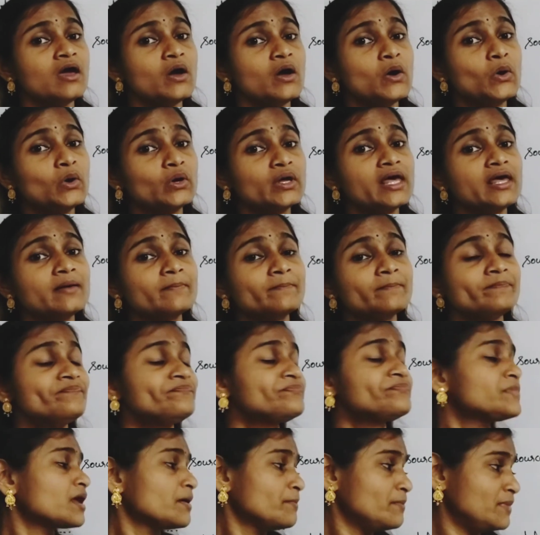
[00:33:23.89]
Okay,
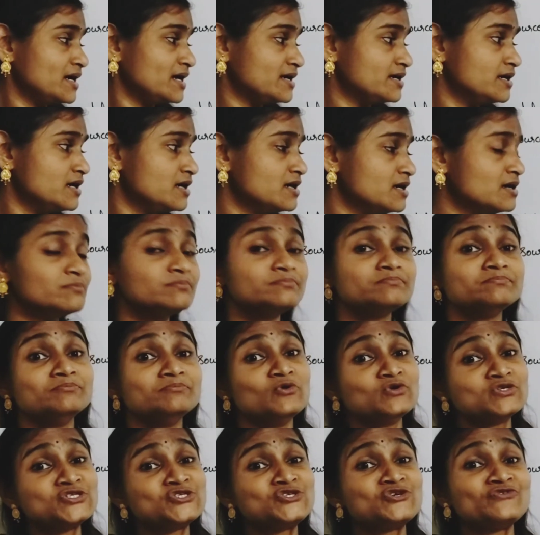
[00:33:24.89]
but
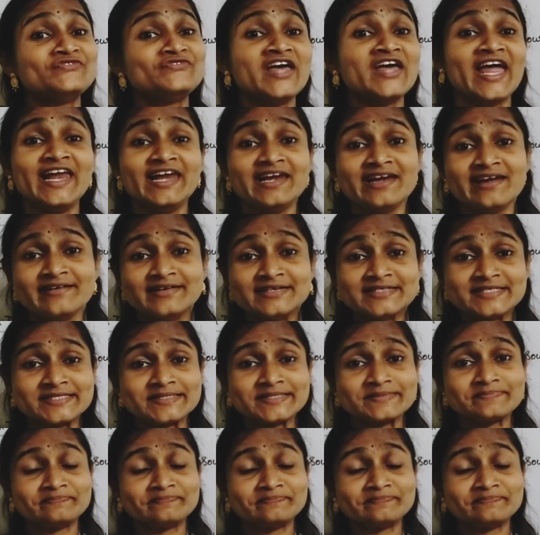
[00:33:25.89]
most of the elders,